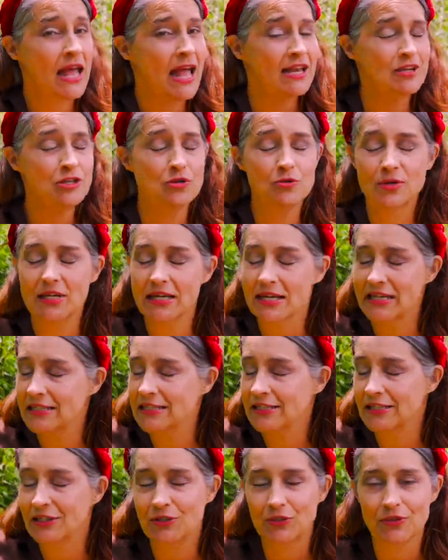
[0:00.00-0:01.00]
and you get
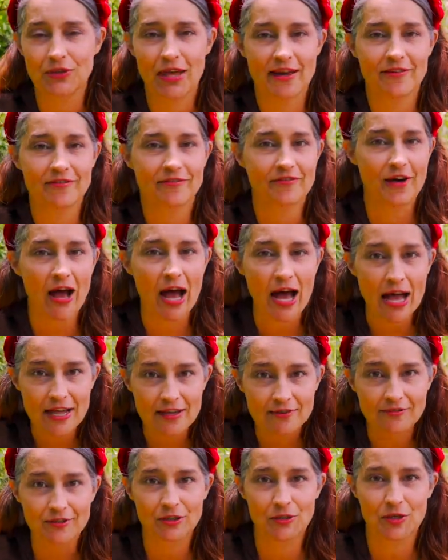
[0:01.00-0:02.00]
into that
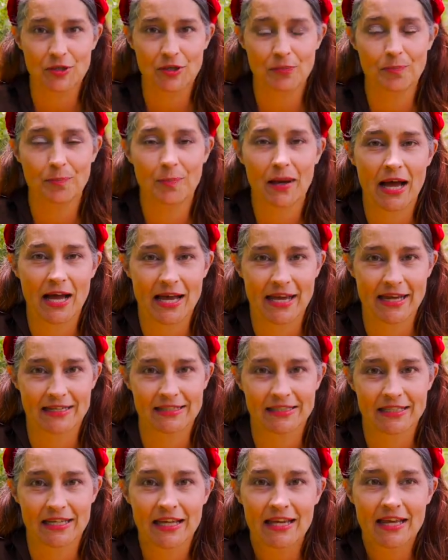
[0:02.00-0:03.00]
5-year-old
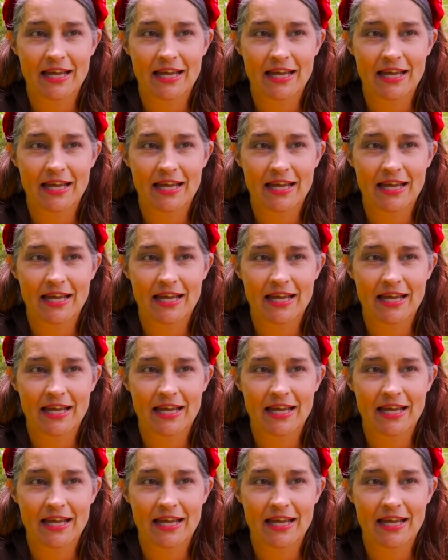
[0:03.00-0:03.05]
mind